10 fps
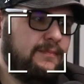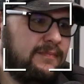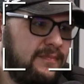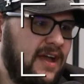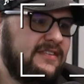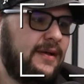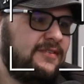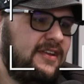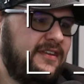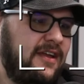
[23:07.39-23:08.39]
9 times
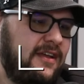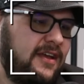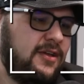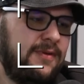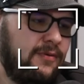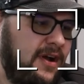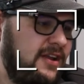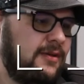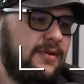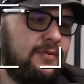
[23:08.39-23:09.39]
out of 10, it could be right,
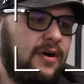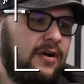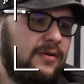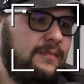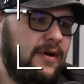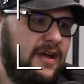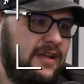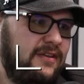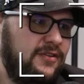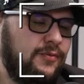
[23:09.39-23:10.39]
it could be wrong. Yeah. Right?
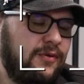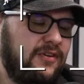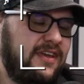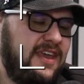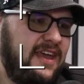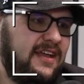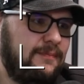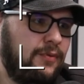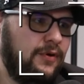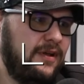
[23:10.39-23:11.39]
You really can't
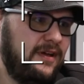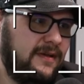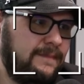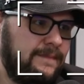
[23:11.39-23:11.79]
put a